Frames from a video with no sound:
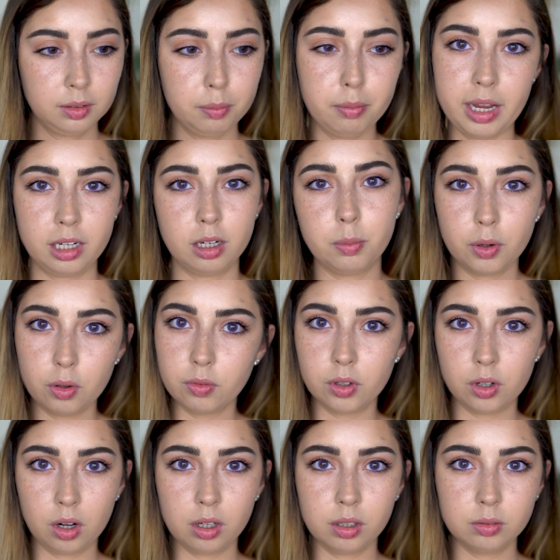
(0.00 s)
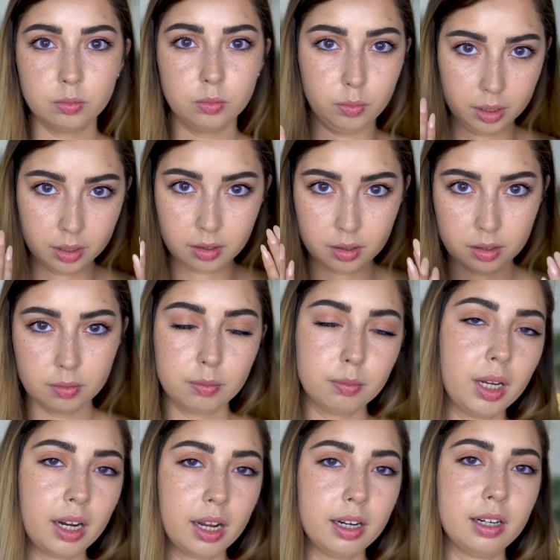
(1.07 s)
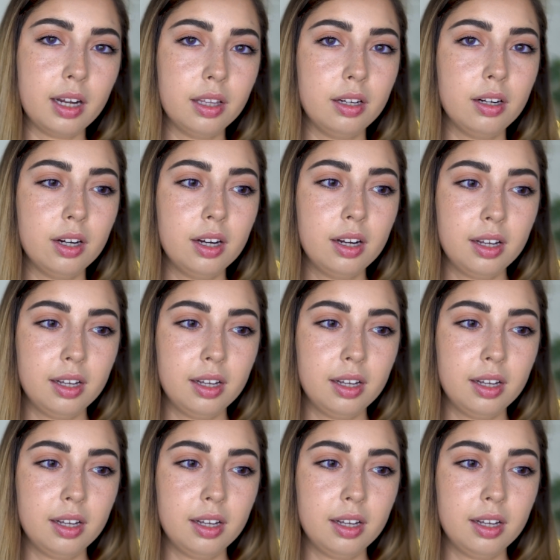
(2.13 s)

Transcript: makeup overall with my eye color,